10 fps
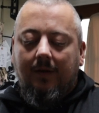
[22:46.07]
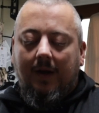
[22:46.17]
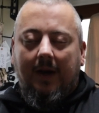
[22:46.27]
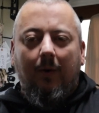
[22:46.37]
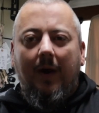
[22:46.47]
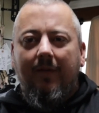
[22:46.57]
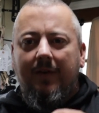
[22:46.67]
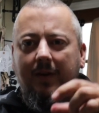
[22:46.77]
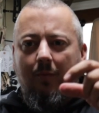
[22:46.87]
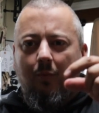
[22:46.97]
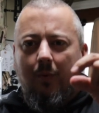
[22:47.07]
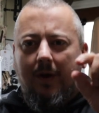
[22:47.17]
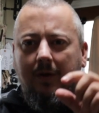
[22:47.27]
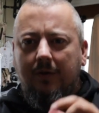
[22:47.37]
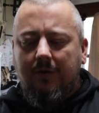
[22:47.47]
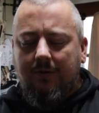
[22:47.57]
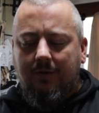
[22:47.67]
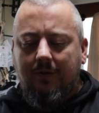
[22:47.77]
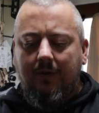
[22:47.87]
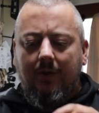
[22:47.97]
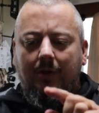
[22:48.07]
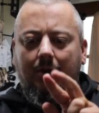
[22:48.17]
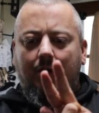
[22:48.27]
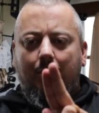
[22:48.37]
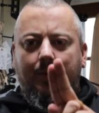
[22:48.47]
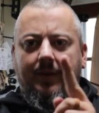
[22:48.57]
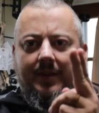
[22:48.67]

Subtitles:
I don't have any wiggle going